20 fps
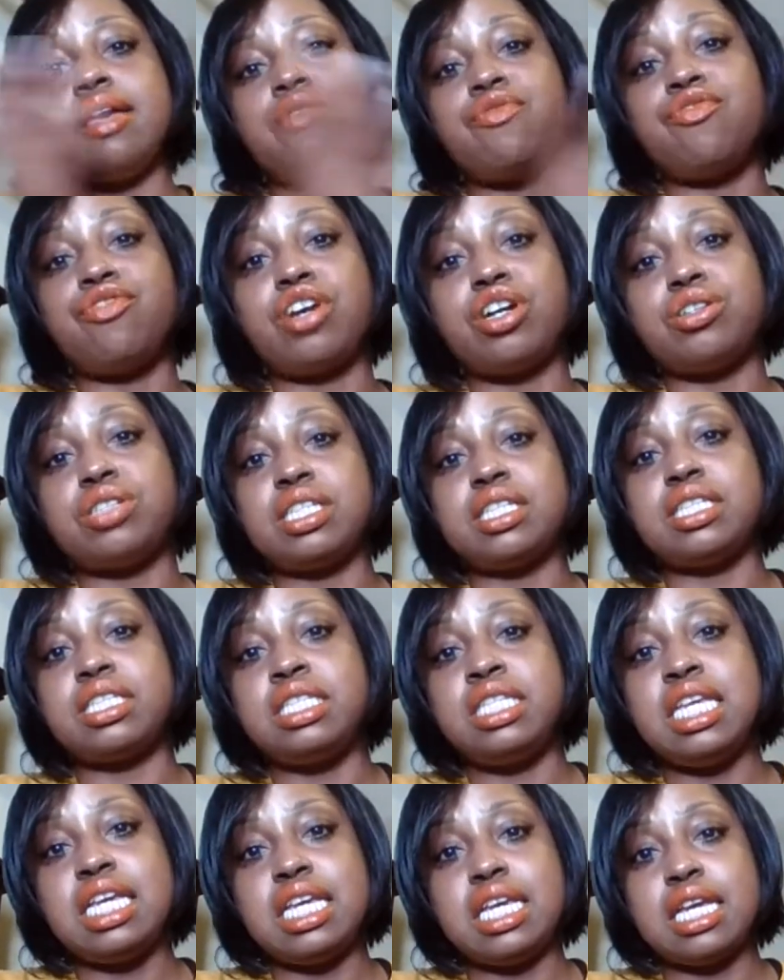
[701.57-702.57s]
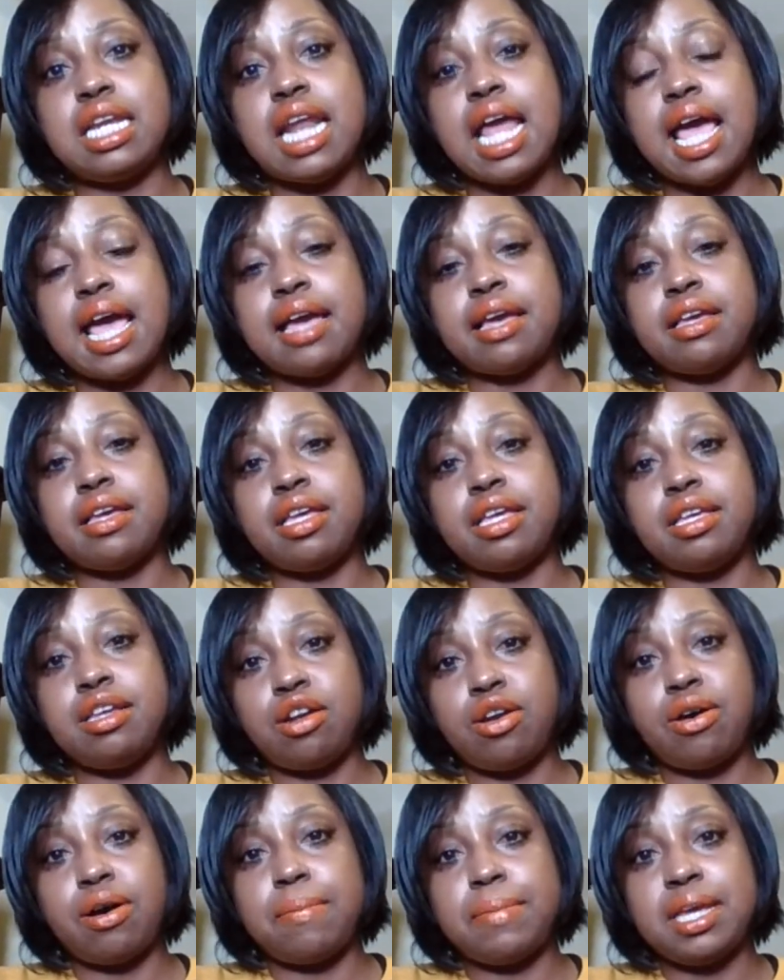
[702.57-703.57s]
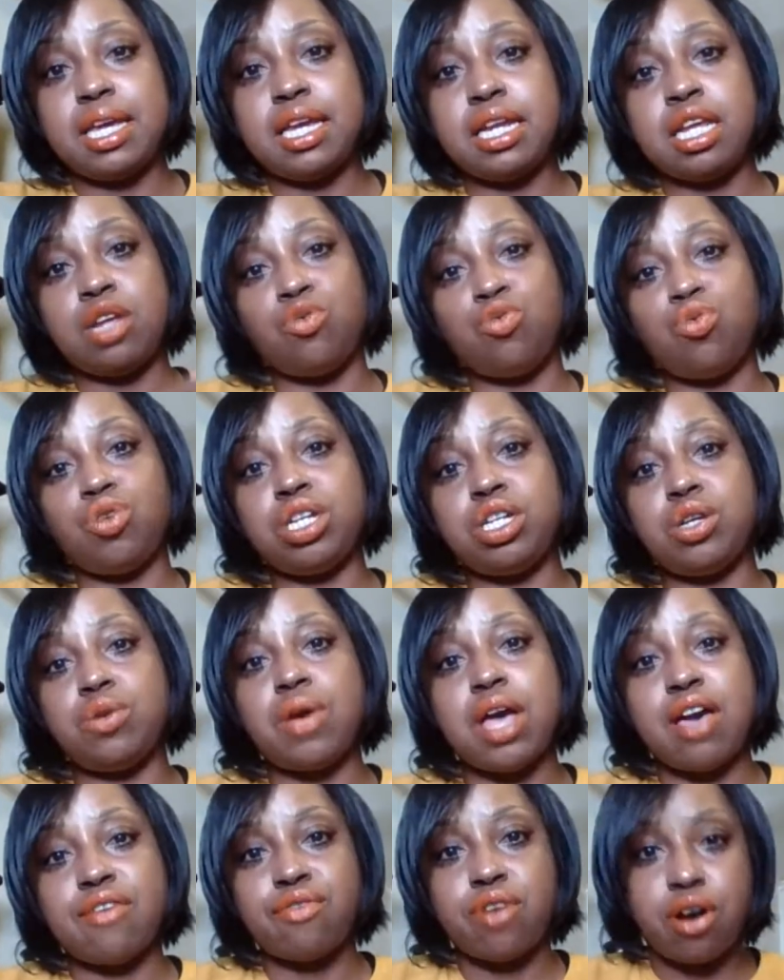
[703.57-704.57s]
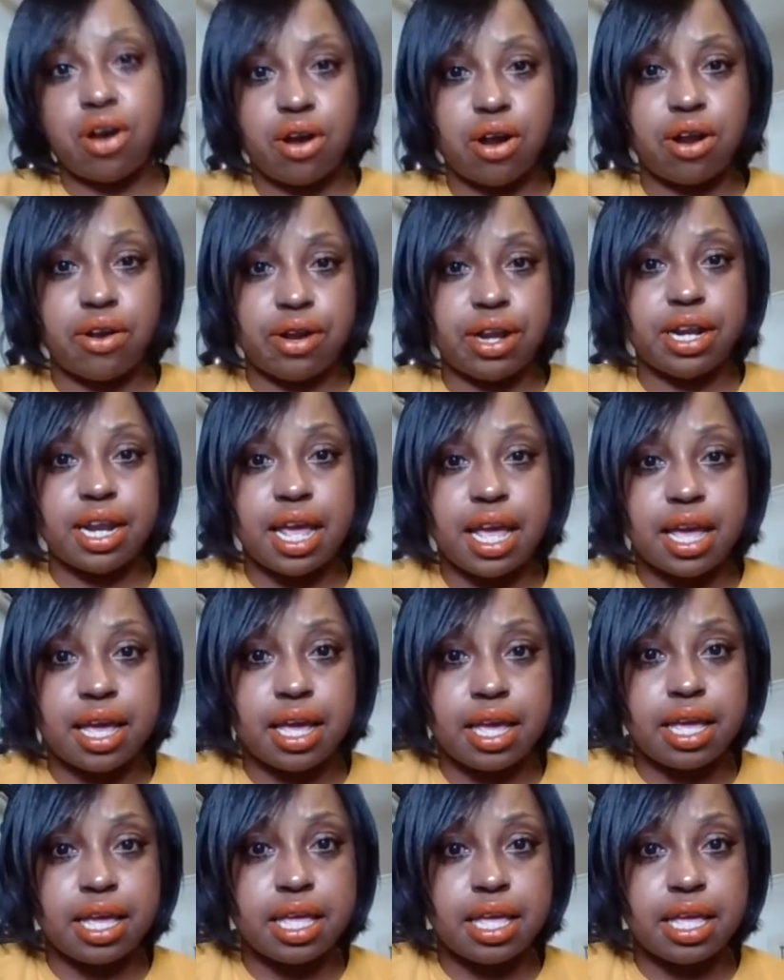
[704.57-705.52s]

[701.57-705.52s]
versus DNA. You know what I mean? And we do have RNA